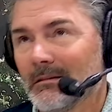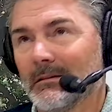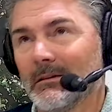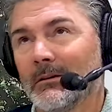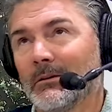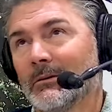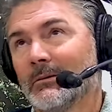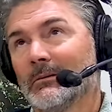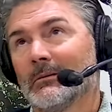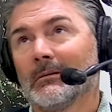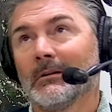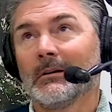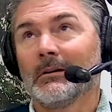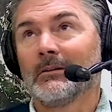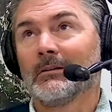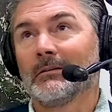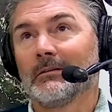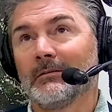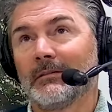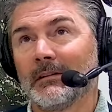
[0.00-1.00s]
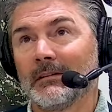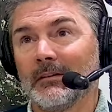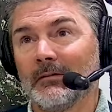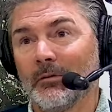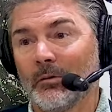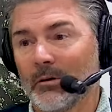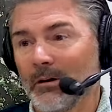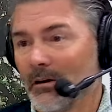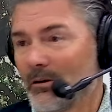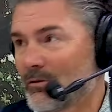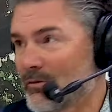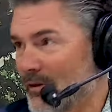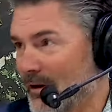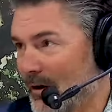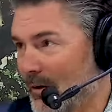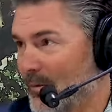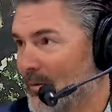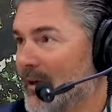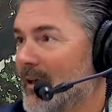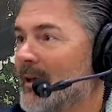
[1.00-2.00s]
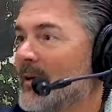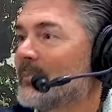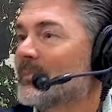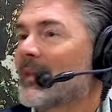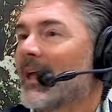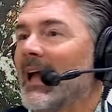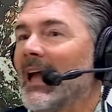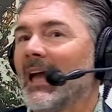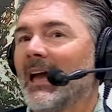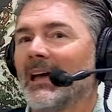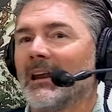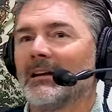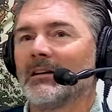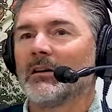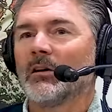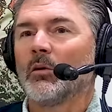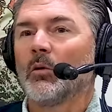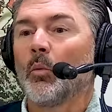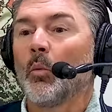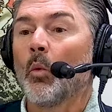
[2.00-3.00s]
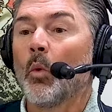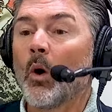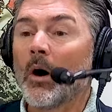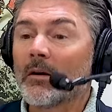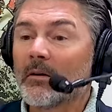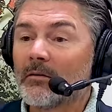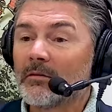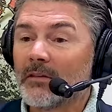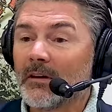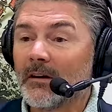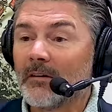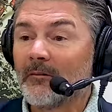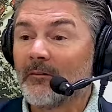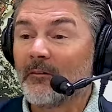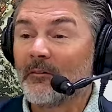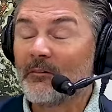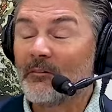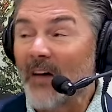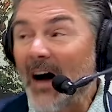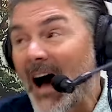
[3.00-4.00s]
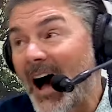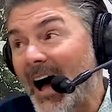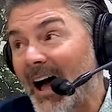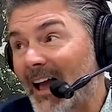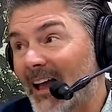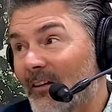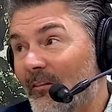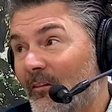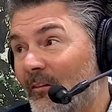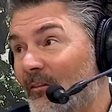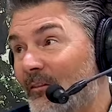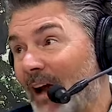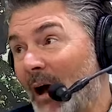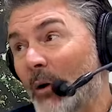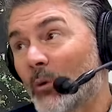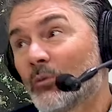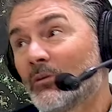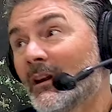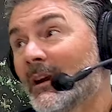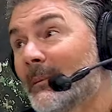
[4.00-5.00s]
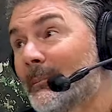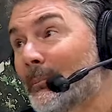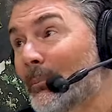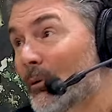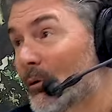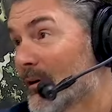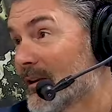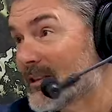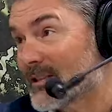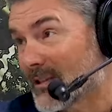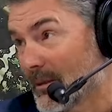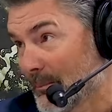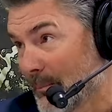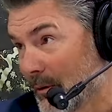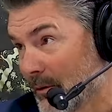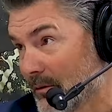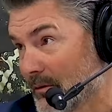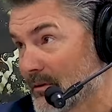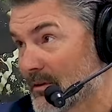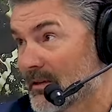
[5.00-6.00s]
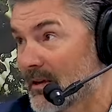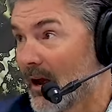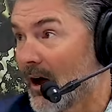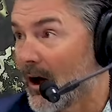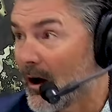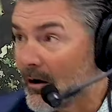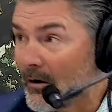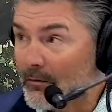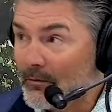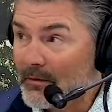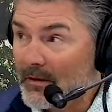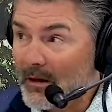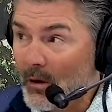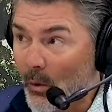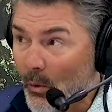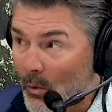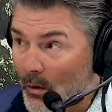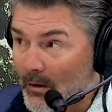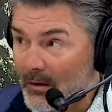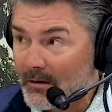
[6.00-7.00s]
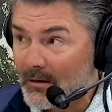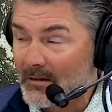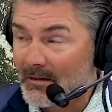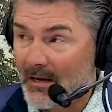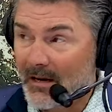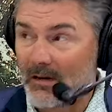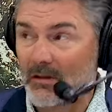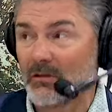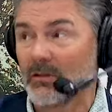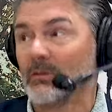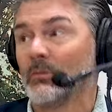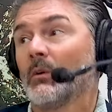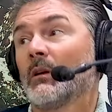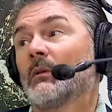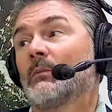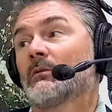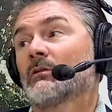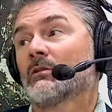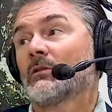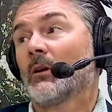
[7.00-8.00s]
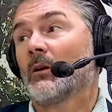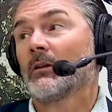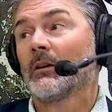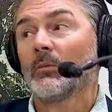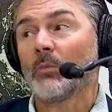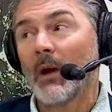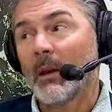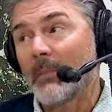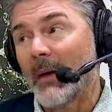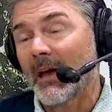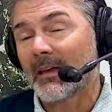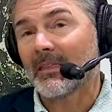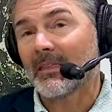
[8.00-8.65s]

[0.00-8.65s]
So 154 years ago. And one of the 5 founding principles of the organization when it was started way back